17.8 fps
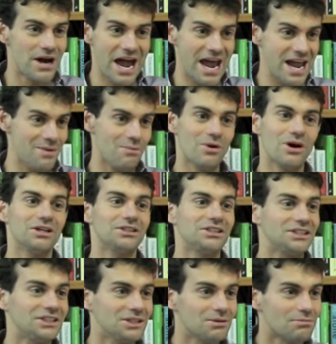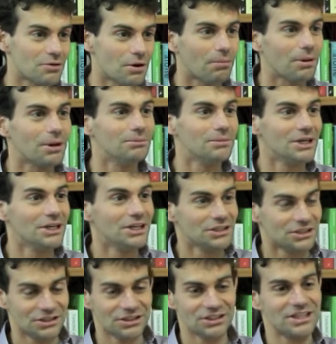But 8 words isn't the problem,
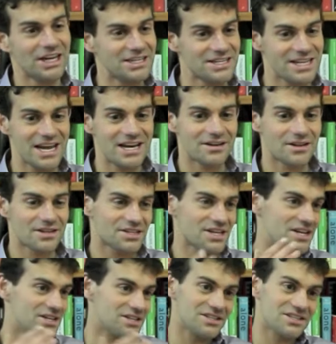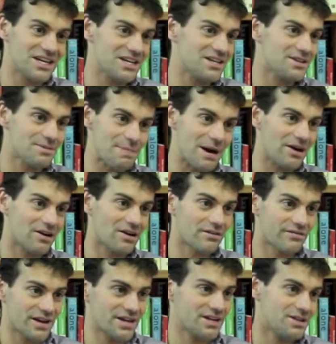so just get to the end of the sentence, end of the
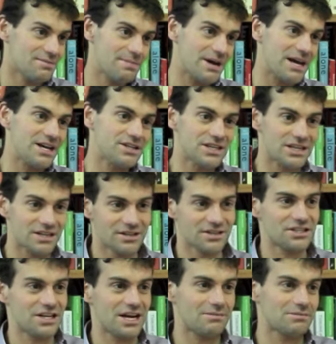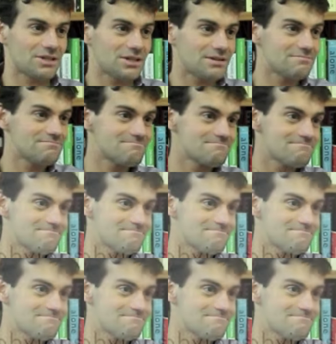paragraph, end of the page, end of the chapter.